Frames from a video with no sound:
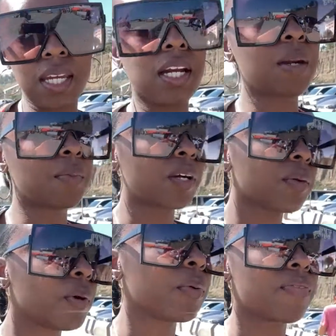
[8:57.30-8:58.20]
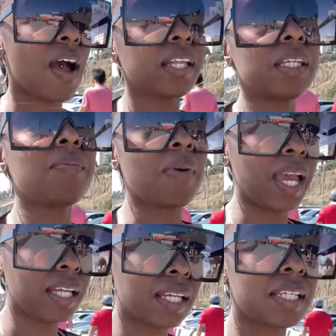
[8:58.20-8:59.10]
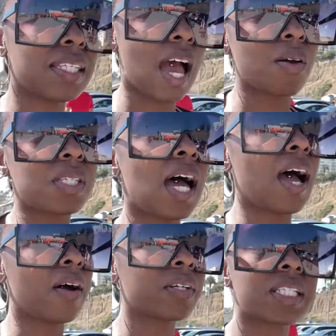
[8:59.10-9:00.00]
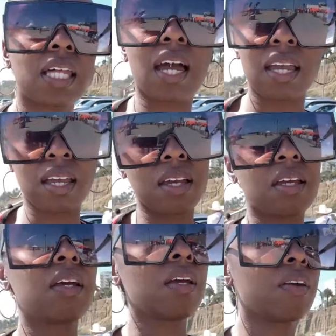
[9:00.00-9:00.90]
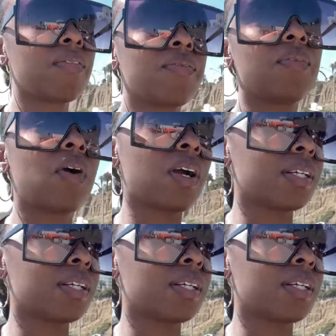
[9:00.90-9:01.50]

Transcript: camera, but we finally made it downtown. It's like, or